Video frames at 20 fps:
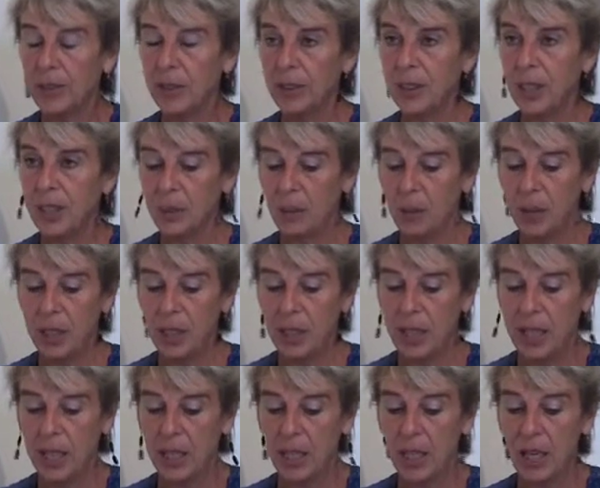that's what it
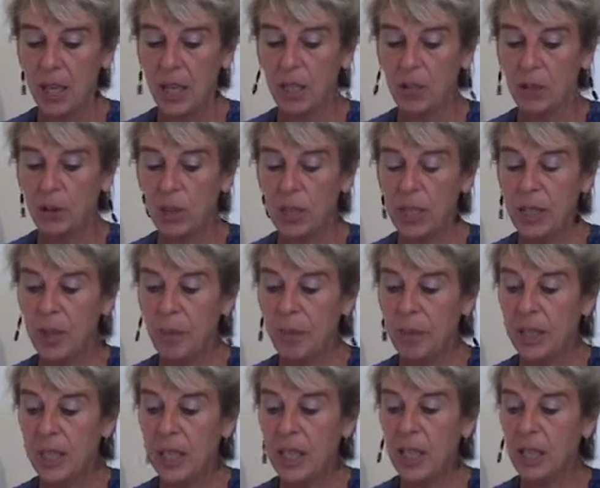did. So in the
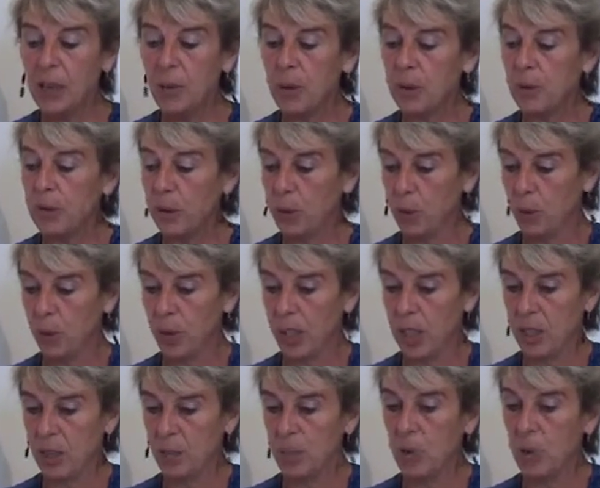beginning it was
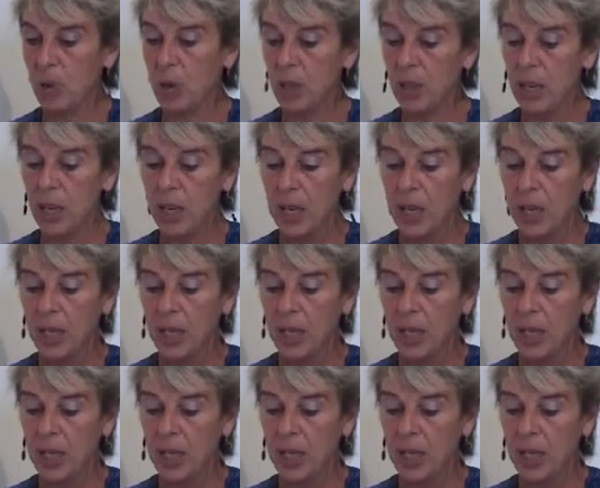Vithoulkas. More